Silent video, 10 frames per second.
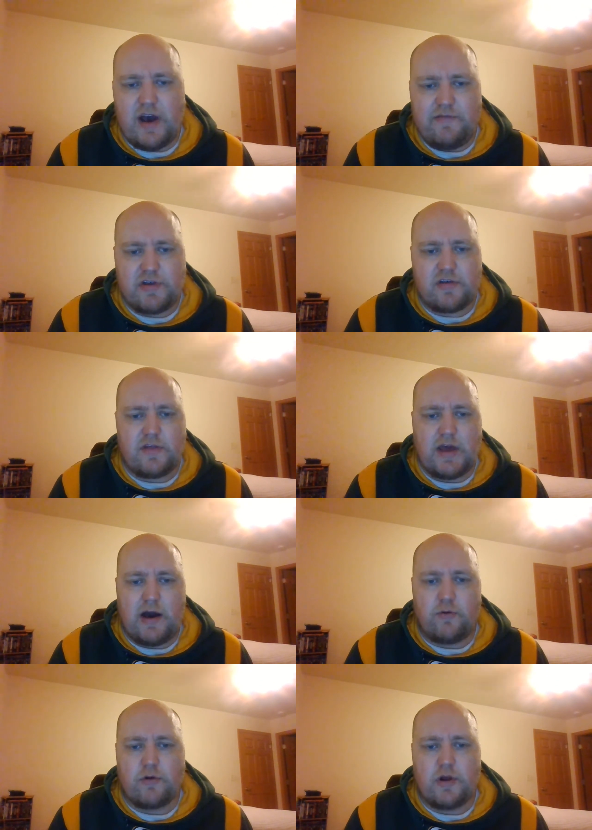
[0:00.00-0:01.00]
Obviously, the
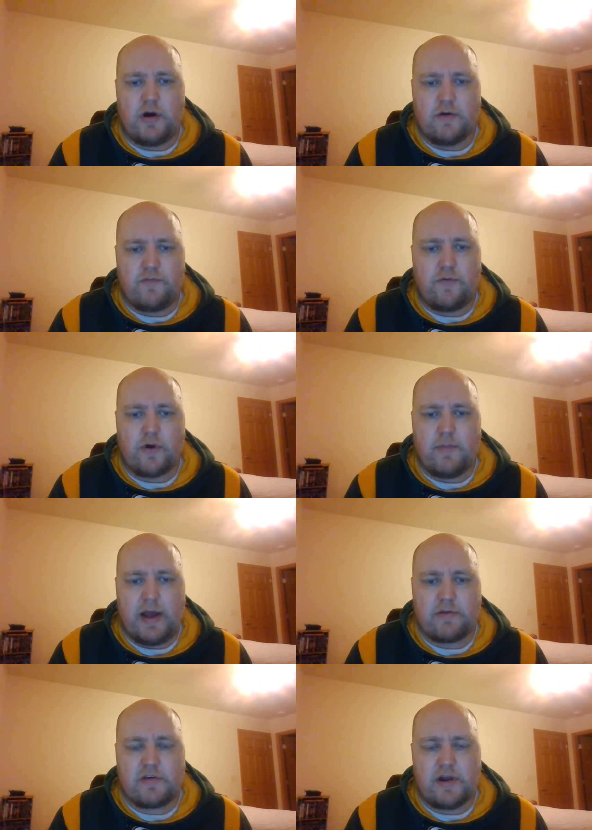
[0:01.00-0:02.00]
hour-long
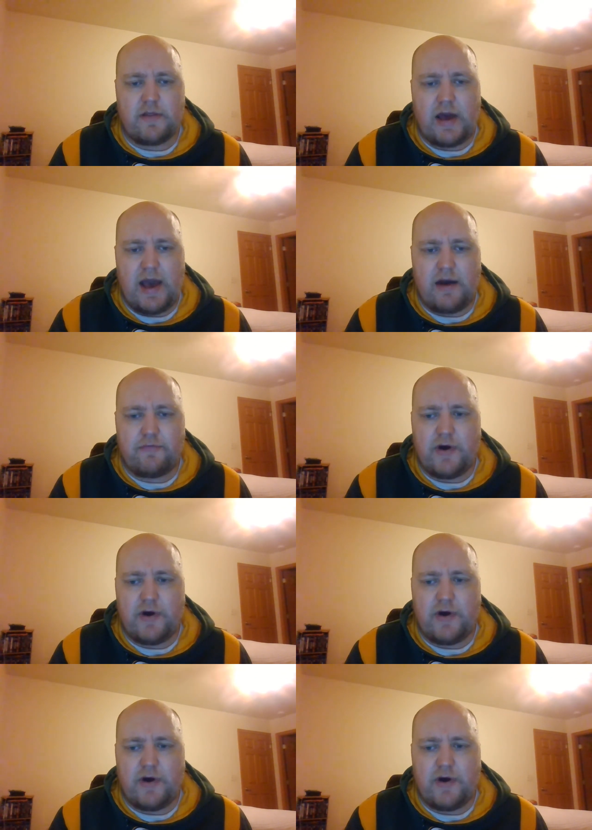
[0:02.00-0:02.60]
format instead of the half